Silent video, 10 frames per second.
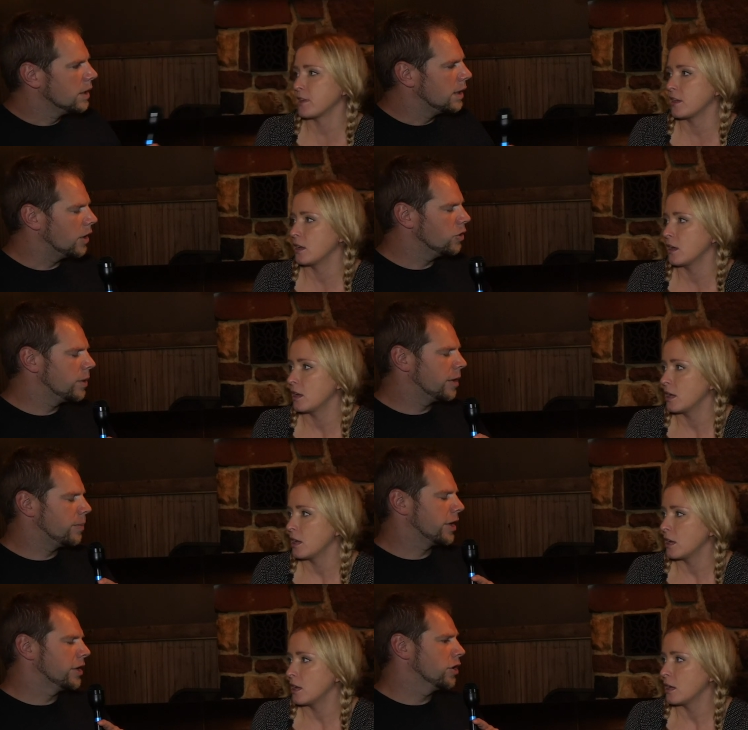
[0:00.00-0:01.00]
Speaker 1: now you've been at
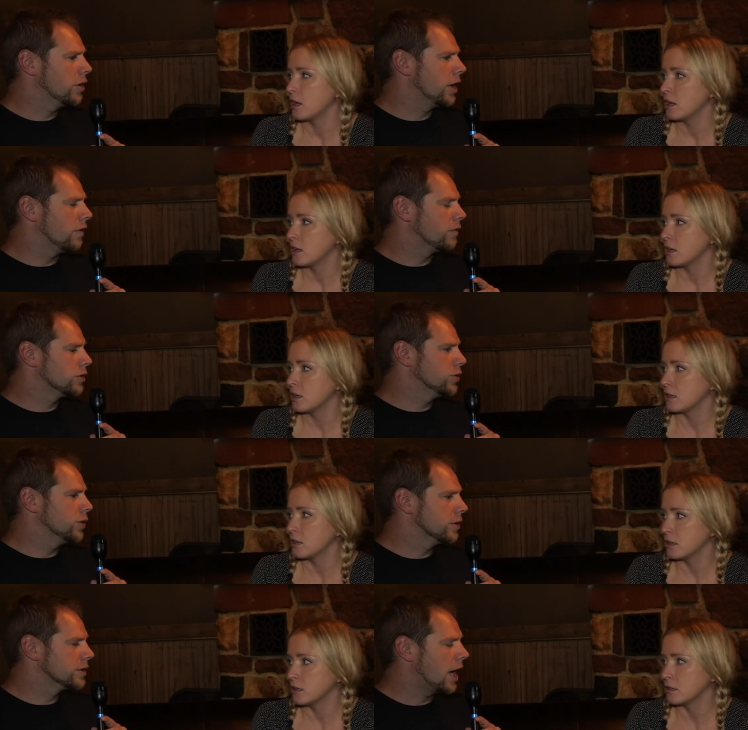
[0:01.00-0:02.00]
buccaneer now for two
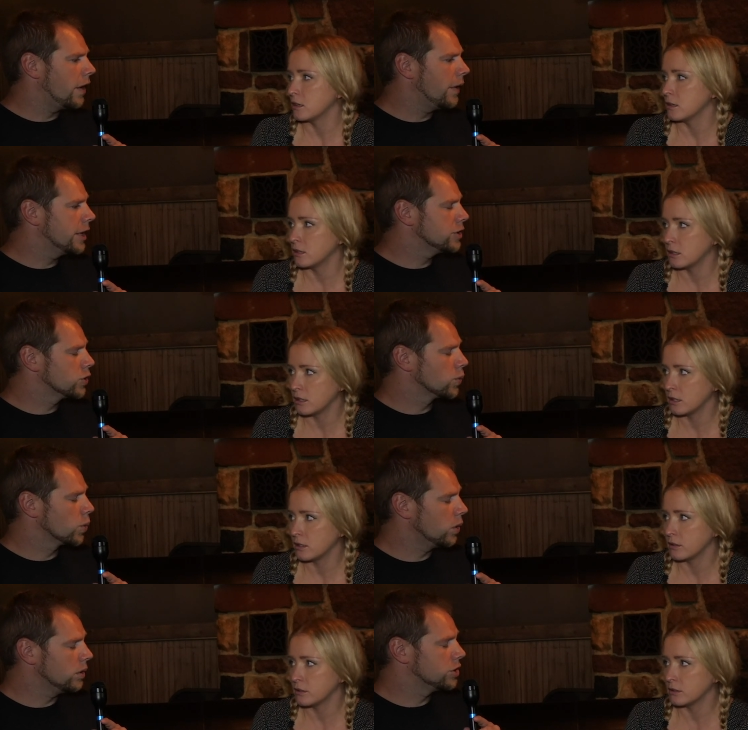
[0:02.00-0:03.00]
years how has your
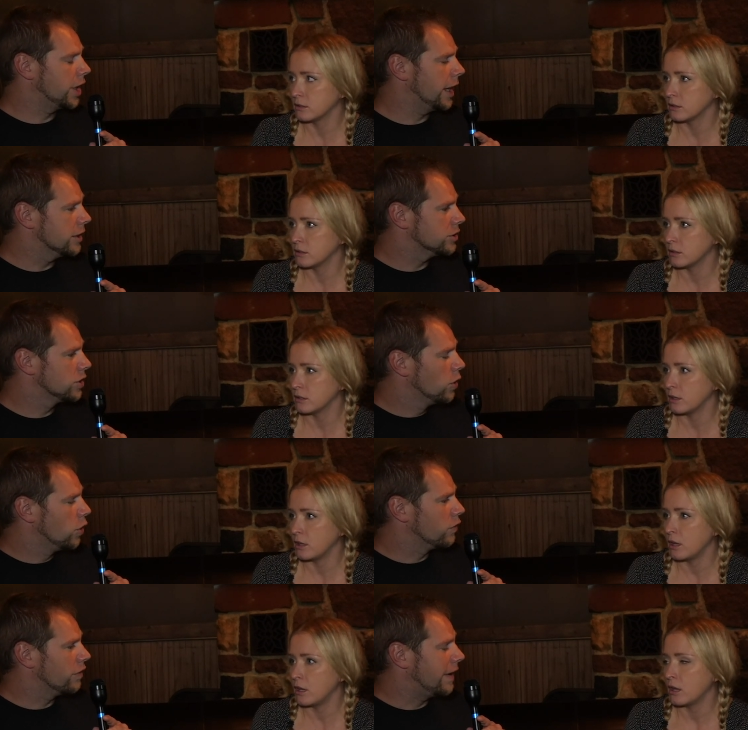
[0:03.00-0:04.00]
role changed
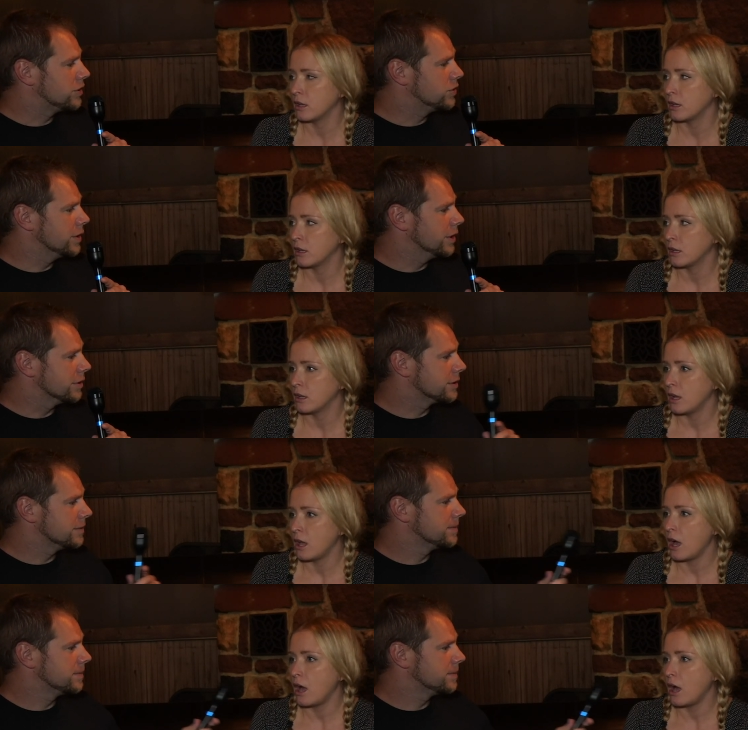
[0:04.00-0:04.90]
over the last two years